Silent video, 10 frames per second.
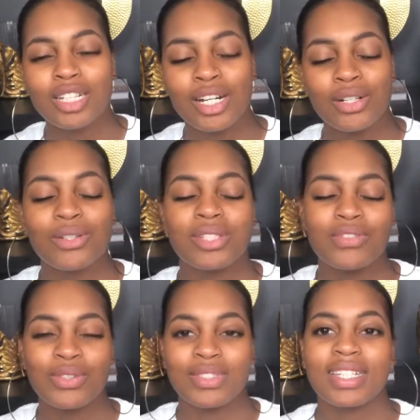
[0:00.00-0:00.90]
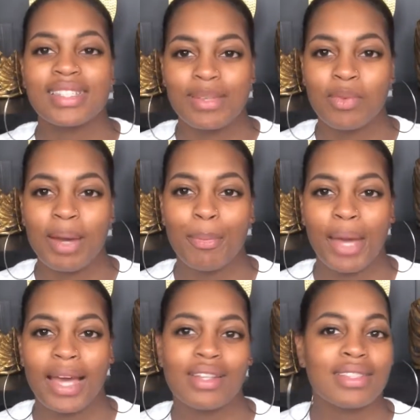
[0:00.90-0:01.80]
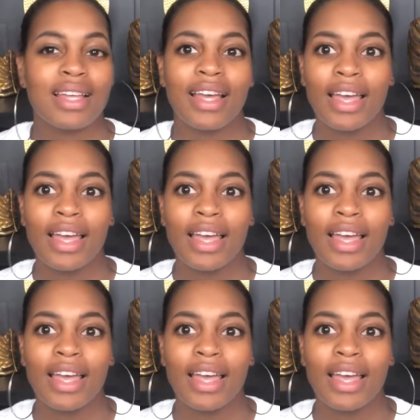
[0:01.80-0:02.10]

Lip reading: knows if you've seen some of my past